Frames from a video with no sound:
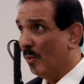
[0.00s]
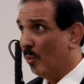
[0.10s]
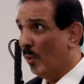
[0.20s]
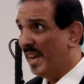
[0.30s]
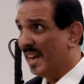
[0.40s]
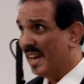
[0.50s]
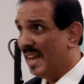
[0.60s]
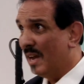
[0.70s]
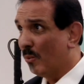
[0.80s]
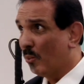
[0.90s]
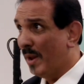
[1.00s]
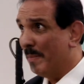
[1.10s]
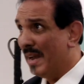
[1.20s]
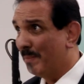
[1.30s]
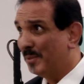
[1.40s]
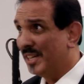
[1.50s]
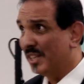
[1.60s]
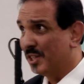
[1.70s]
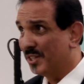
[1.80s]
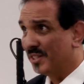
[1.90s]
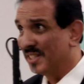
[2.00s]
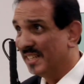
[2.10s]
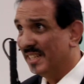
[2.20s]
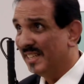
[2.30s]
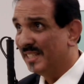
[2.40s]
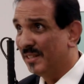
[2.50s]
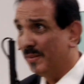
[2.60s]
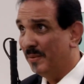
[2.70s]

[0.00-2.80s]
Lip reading: we can now remap gestures to